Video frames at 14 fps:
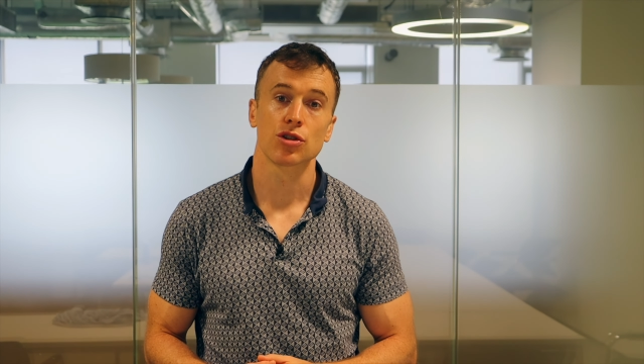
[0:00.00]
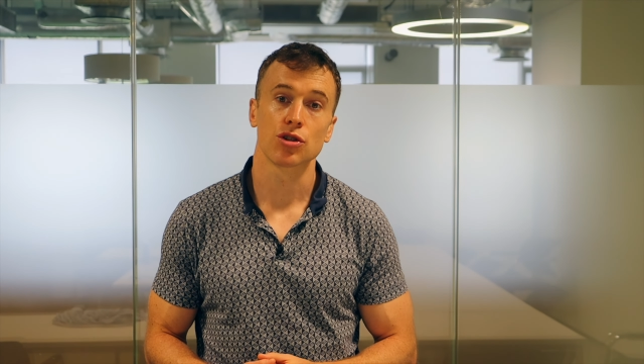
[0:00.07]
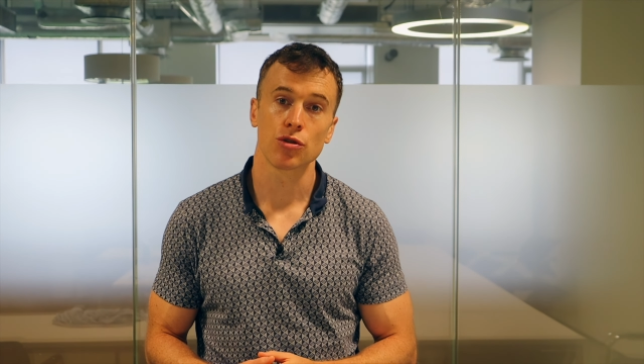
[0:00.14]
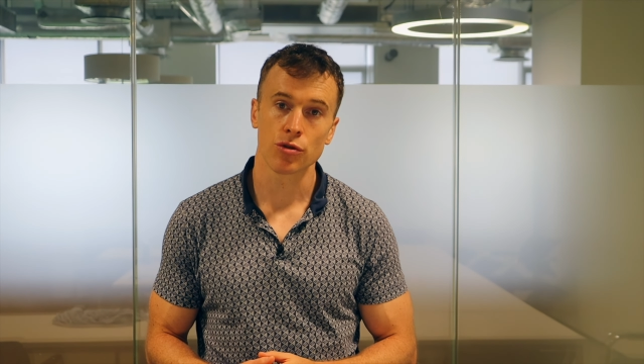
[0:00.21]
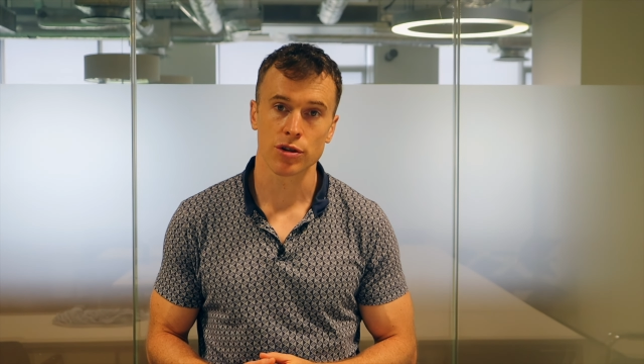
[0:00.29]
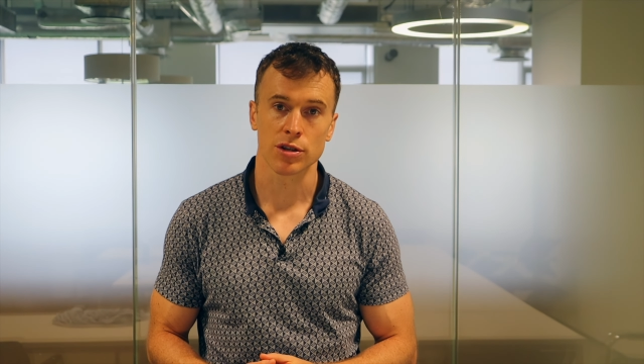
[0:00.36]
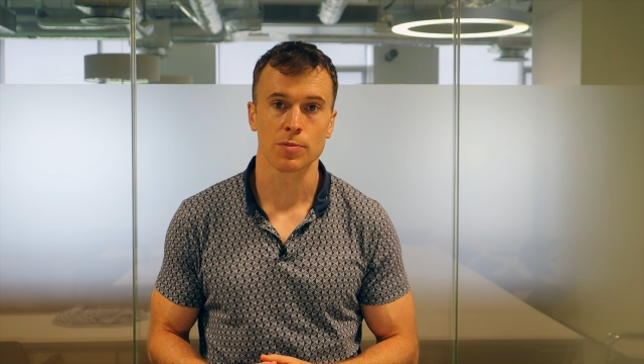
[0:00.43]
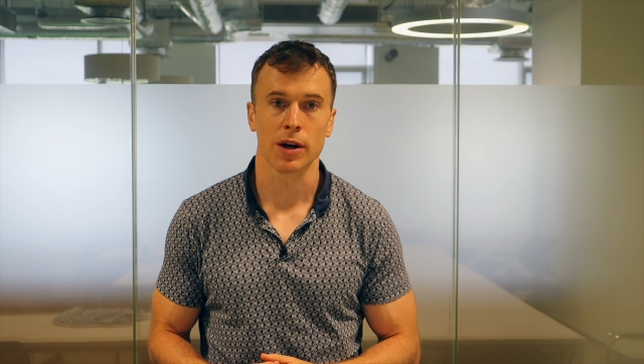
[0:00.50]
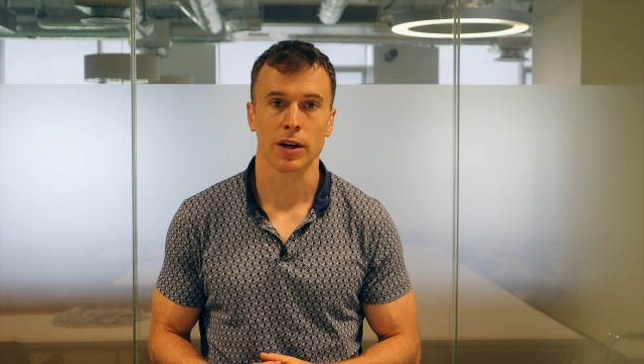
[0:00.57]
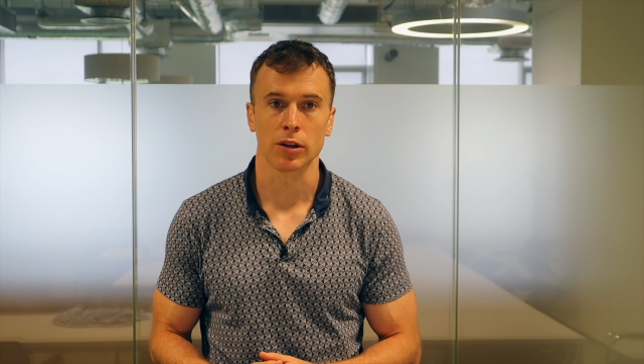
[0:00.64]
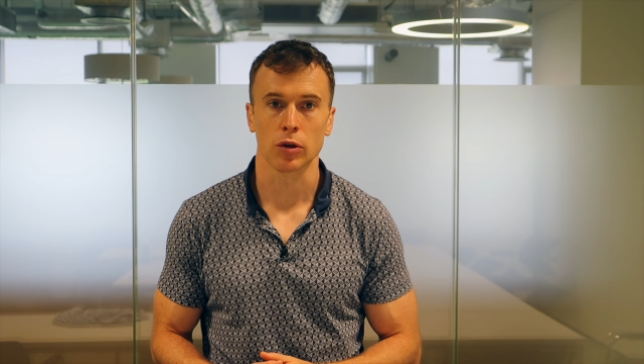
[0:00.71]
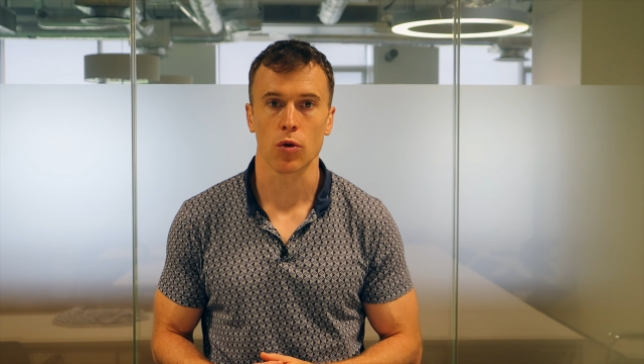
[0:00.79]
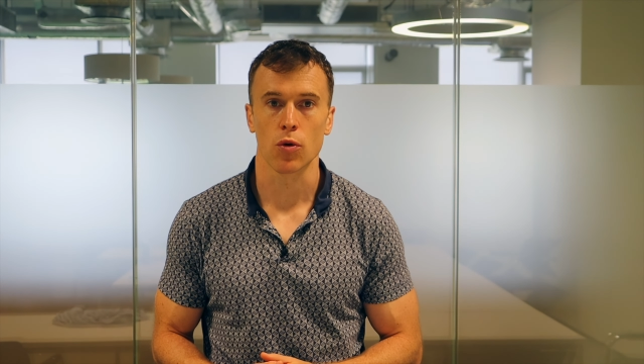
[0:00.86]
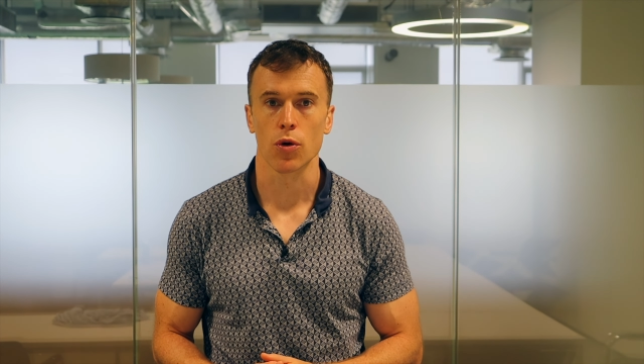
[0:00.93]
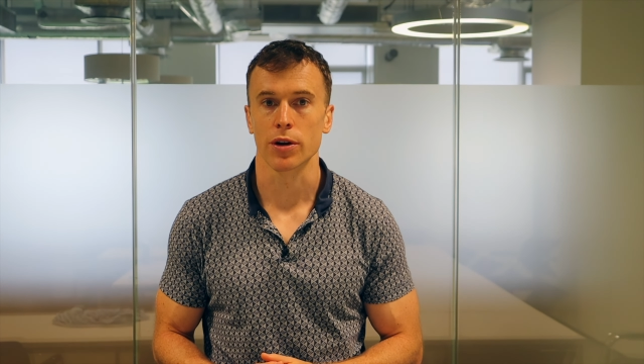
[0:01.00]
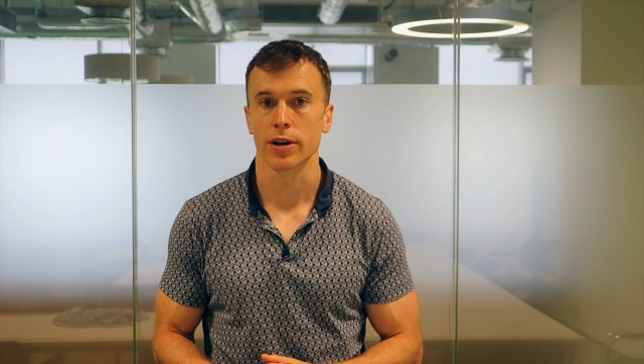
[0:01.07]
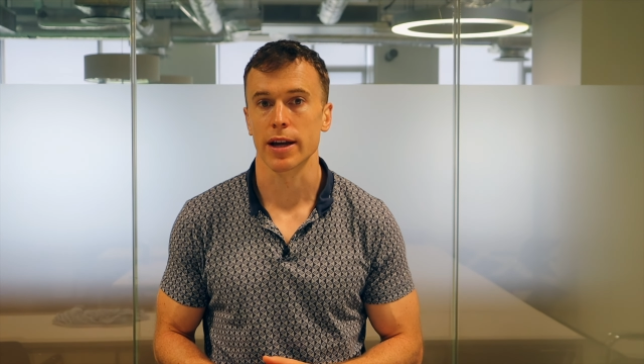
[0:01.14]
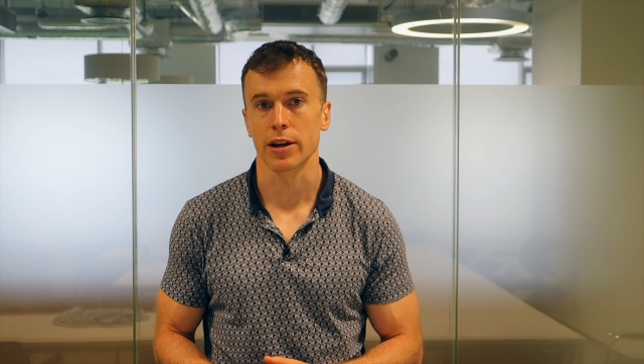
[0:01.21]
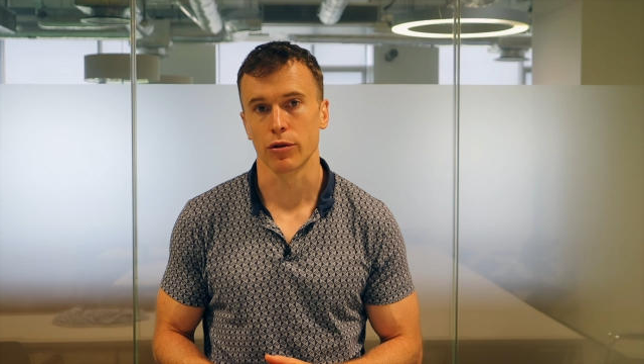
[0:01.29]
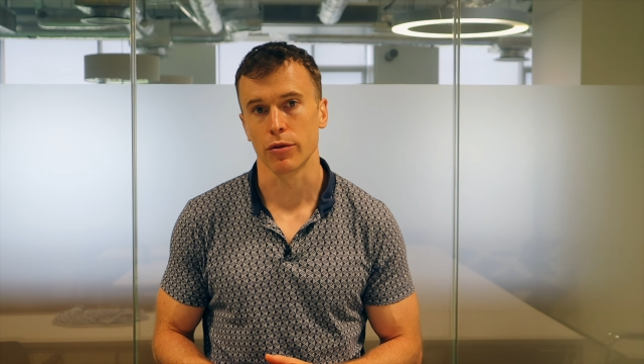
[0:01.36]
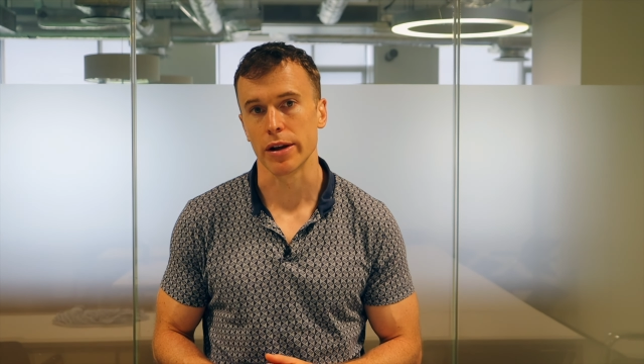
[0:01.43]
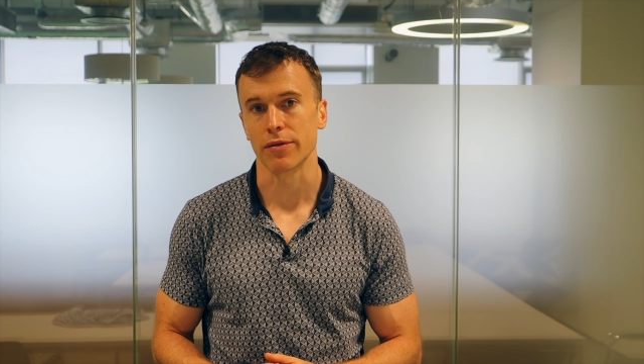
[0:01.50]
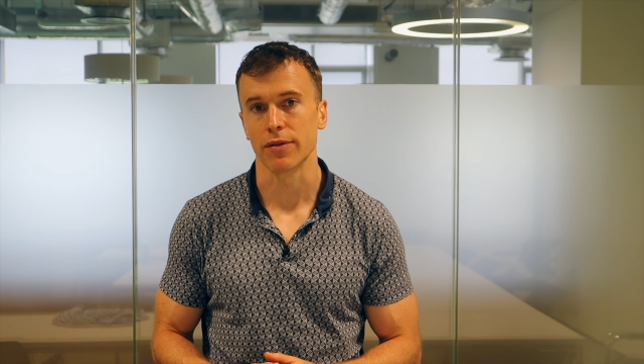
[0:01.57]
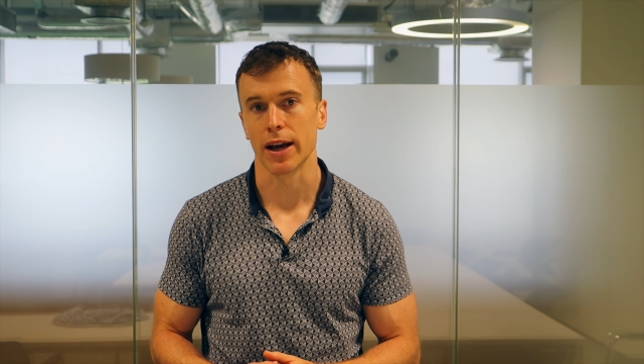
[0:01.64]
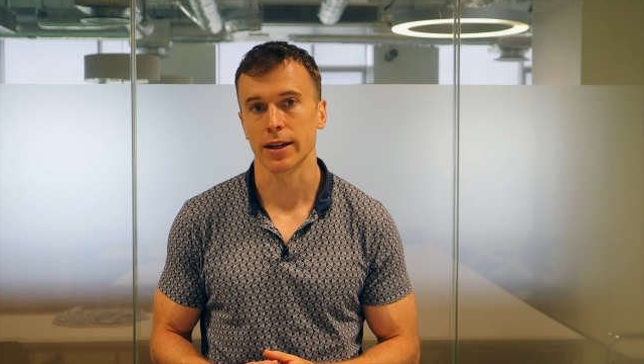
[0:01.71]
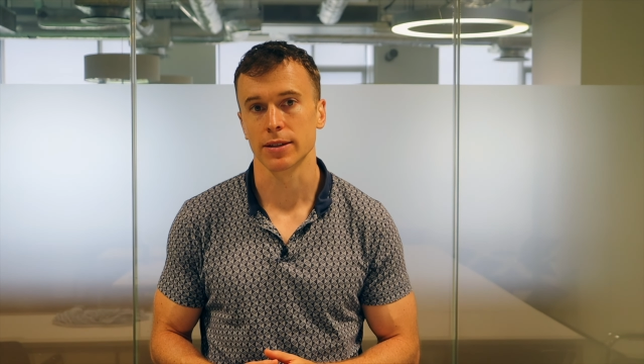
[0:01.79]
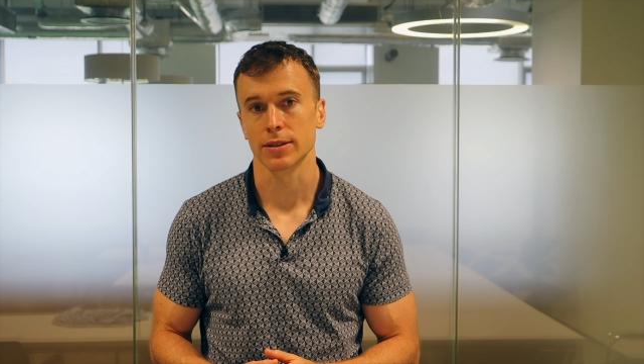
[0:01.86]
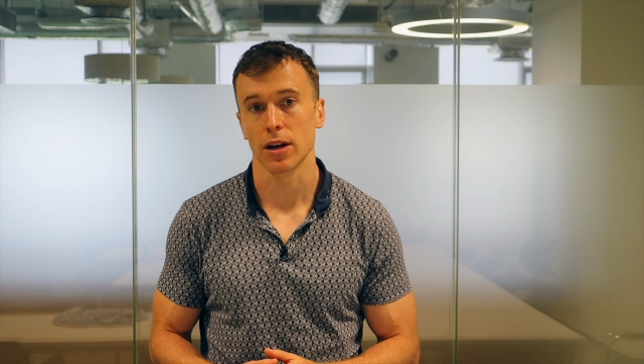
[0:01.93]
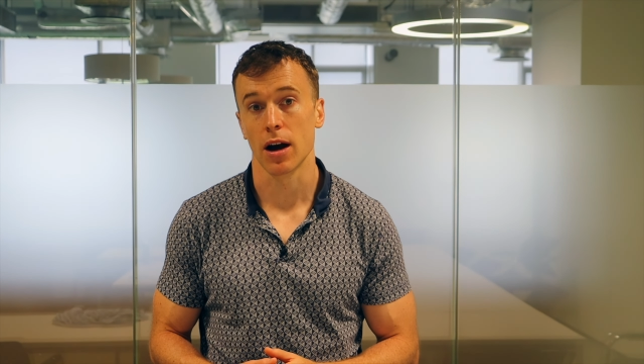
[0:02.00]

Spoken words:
to your spinal cord in a reflex